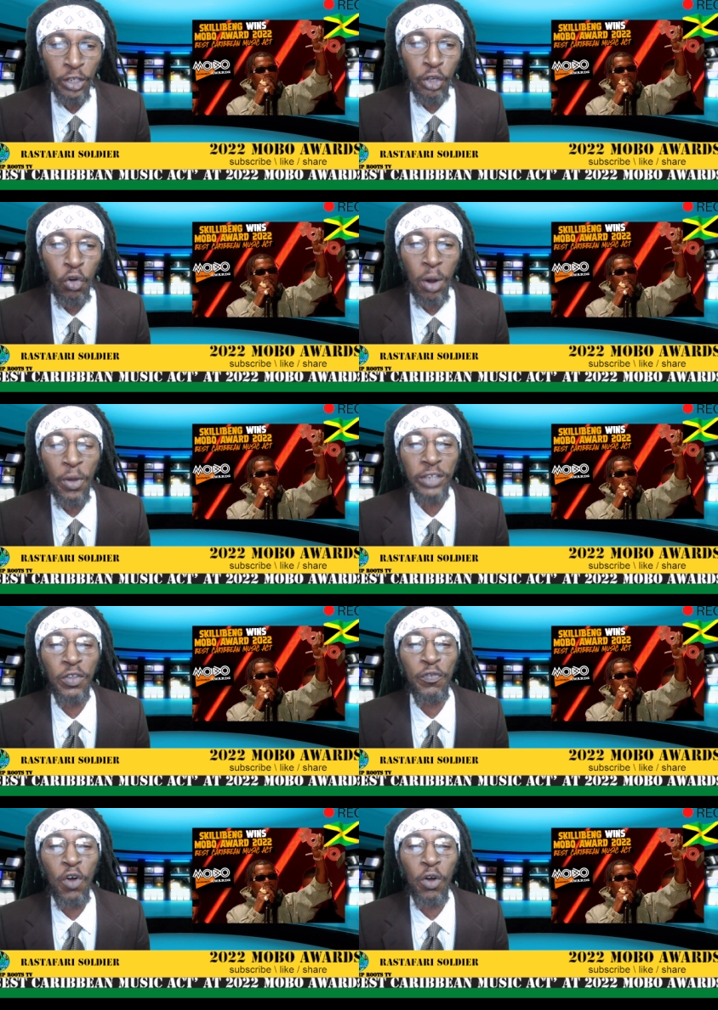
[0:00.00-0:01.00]
You know I'm
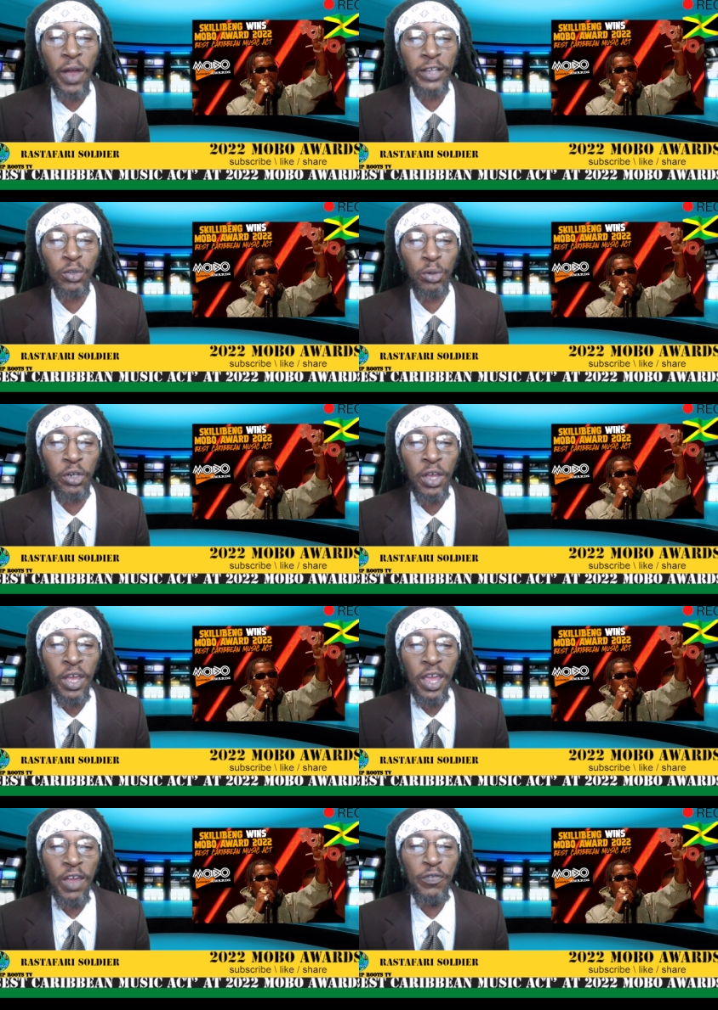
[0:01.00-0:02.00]
Rastafari
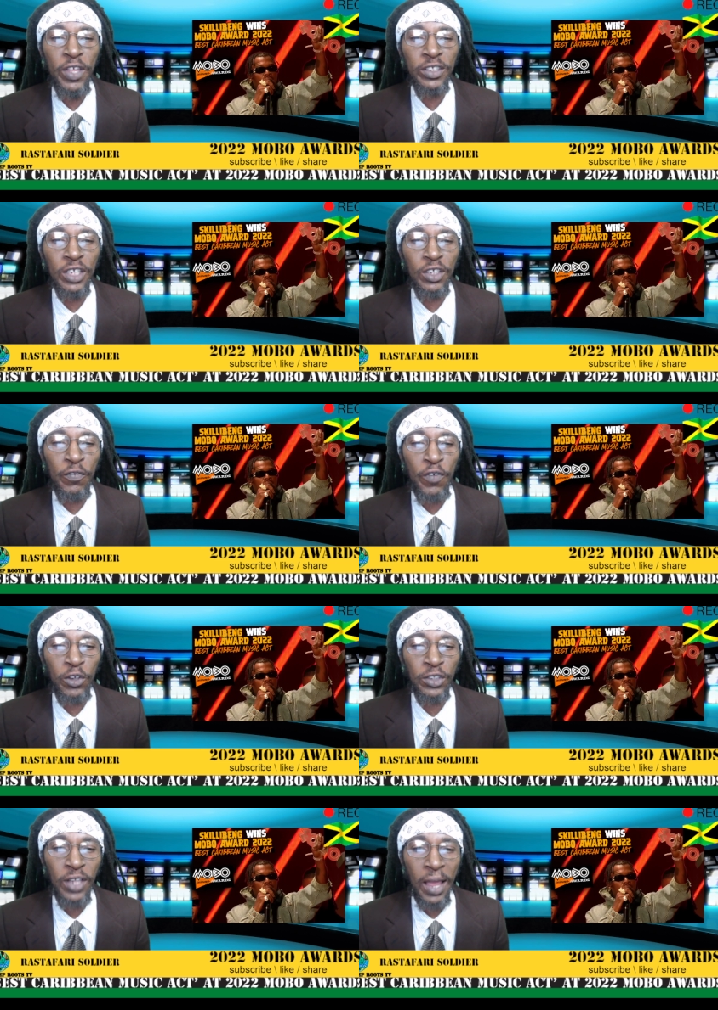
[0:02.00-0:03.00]
Soldier. If this is your
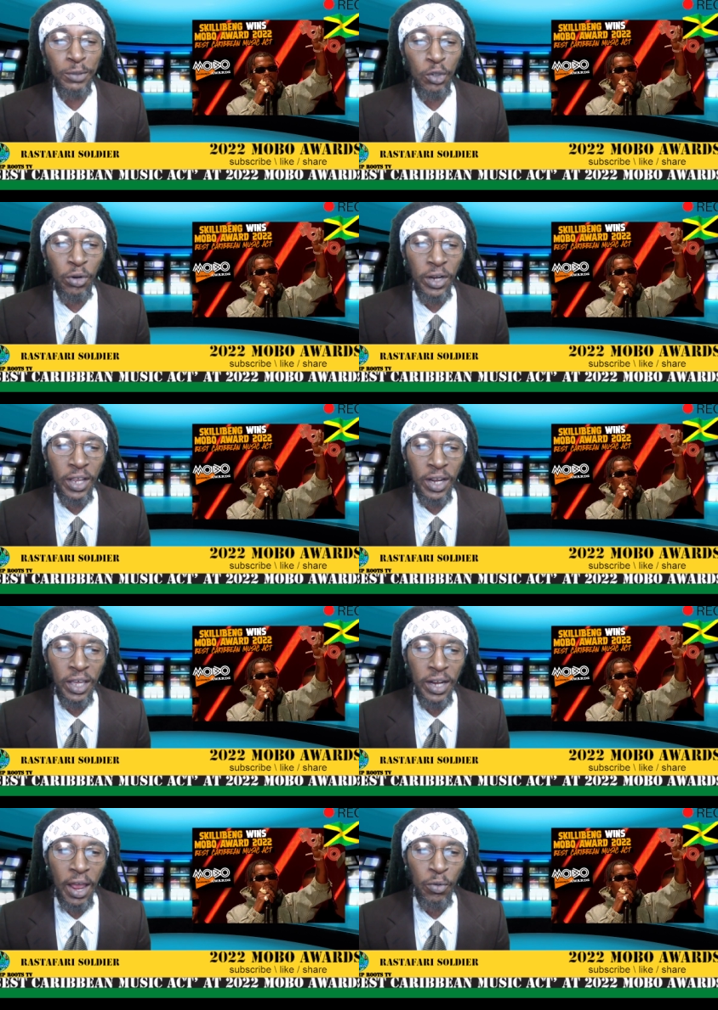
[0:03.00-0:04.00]
first time tuning in,
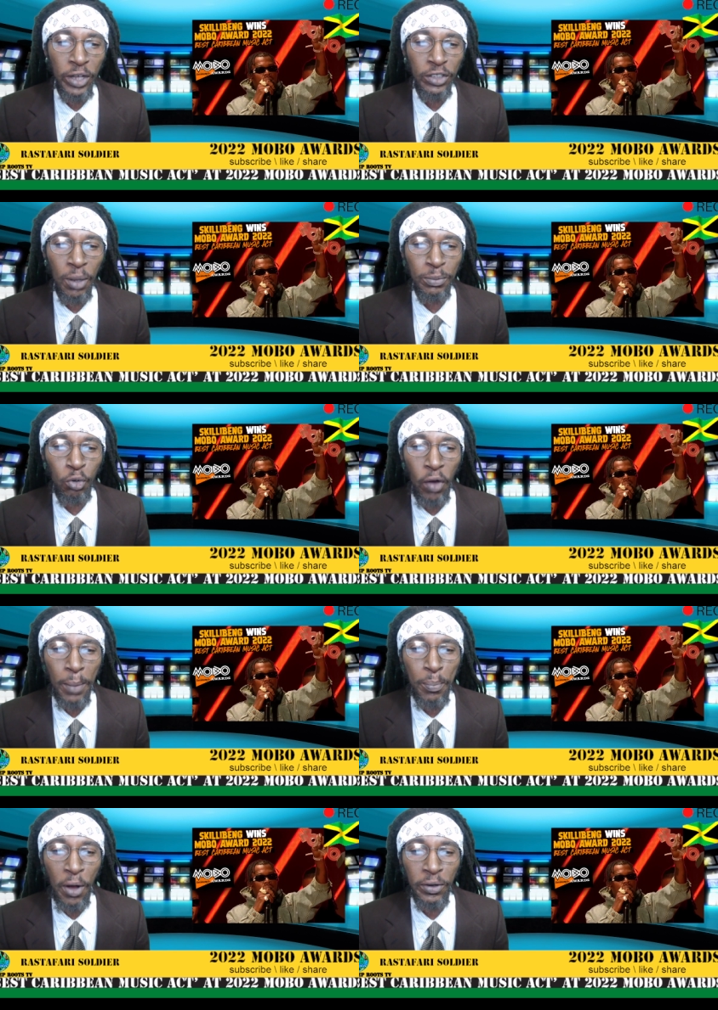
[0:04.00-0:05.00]
hit that red
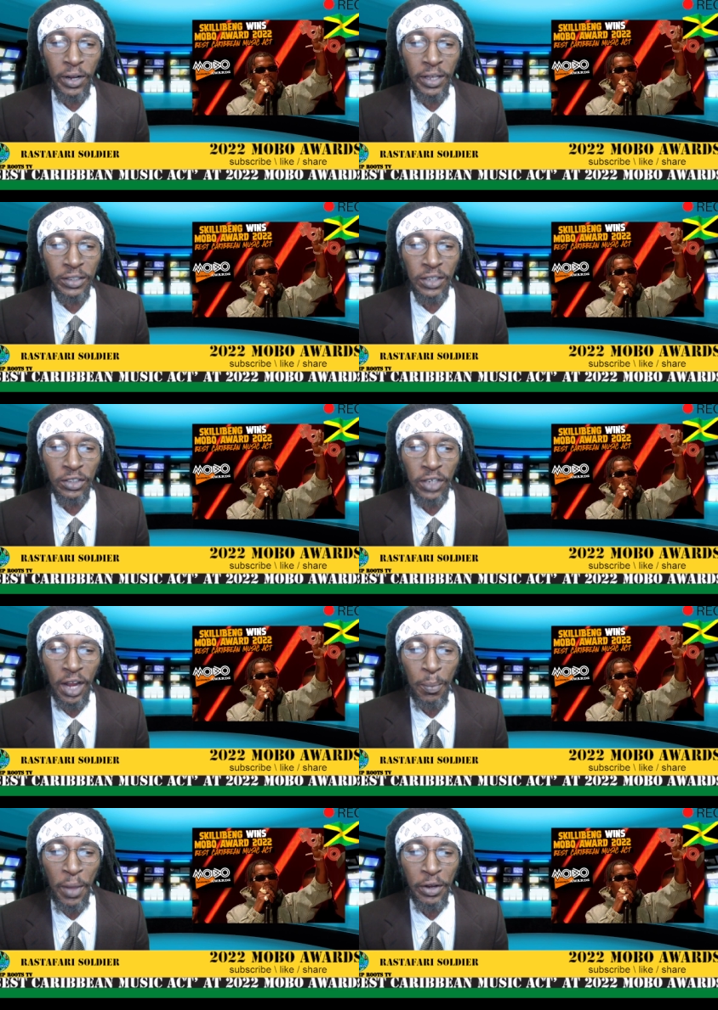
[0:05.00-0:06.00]
subscribe button, ladies and
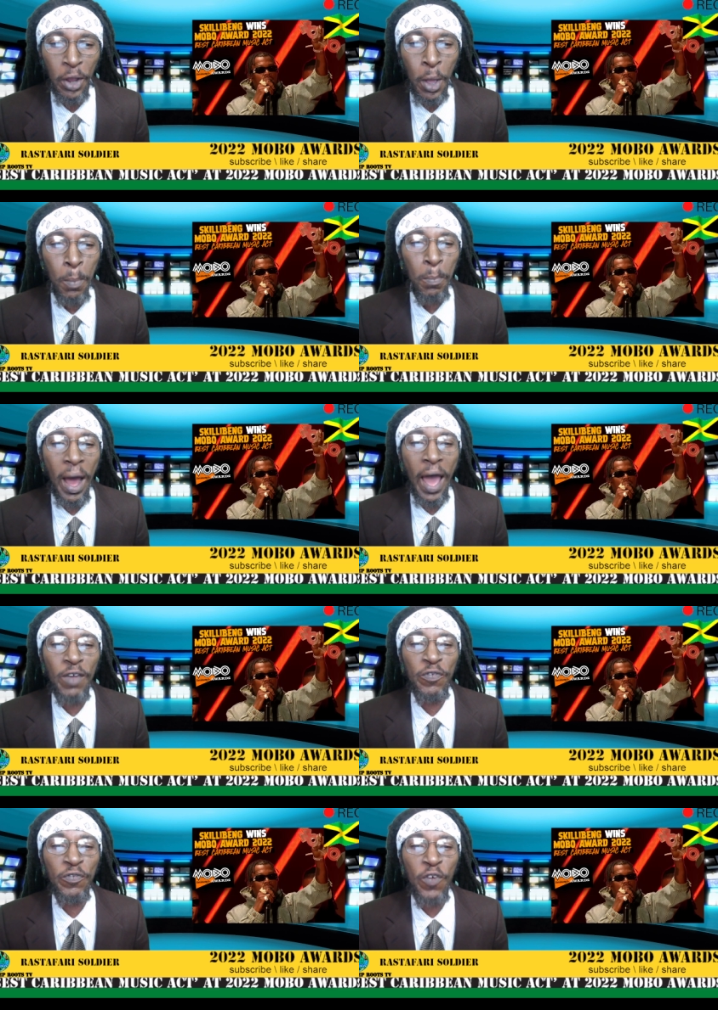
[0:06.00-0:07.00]
gentlemen.
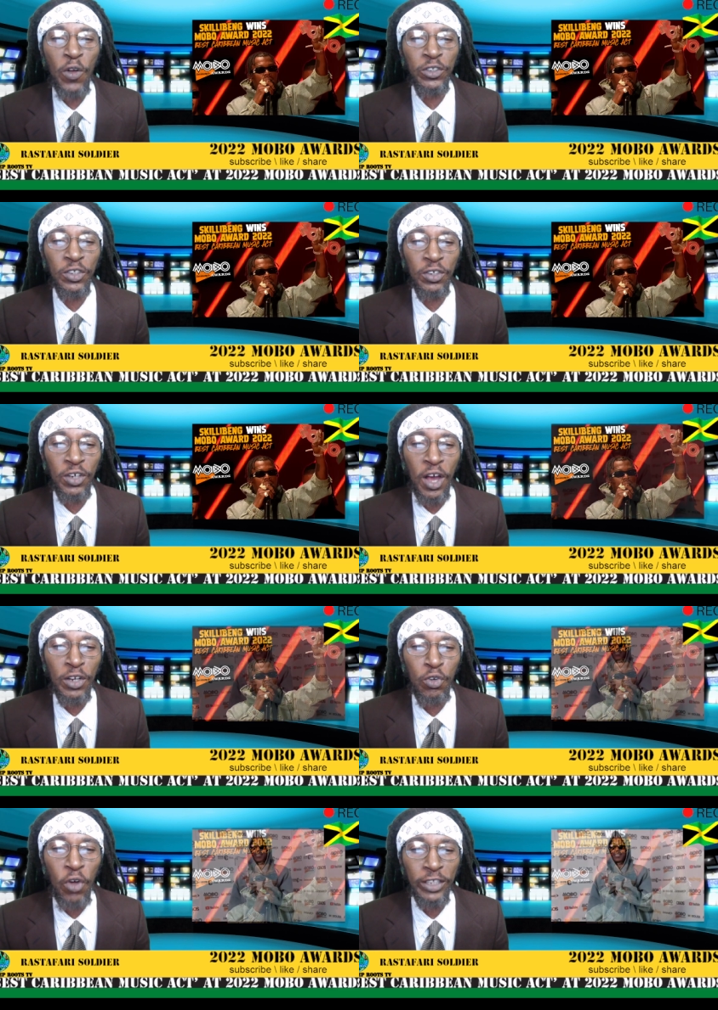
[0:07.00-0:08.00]
My first
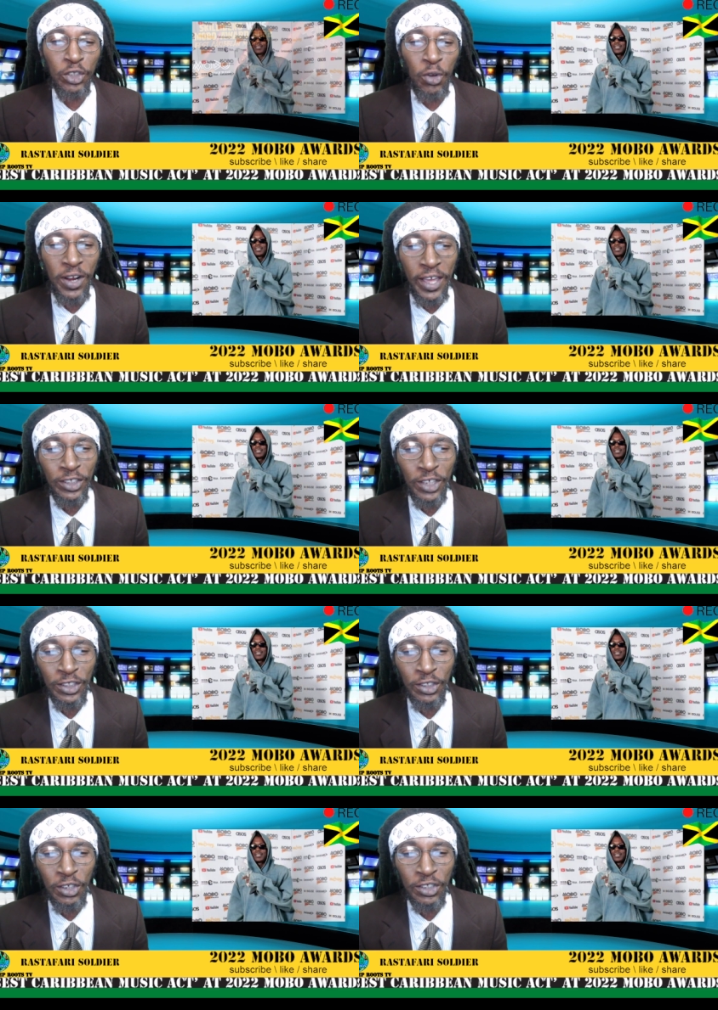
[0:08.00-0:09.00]

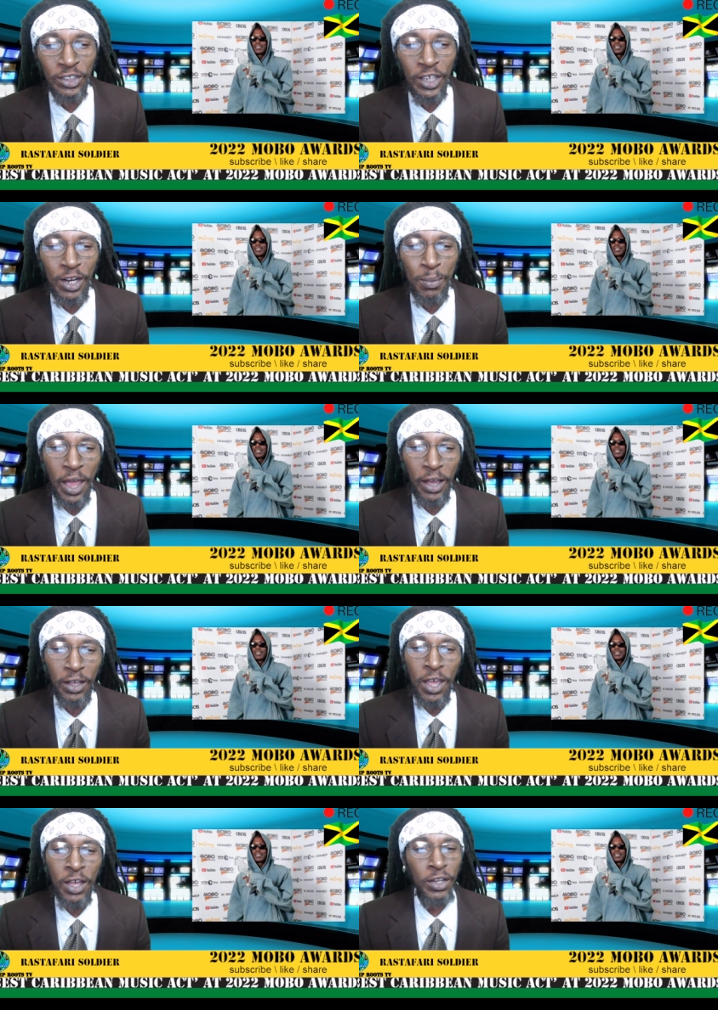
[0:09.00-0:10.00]
congratulations to Skillibeng,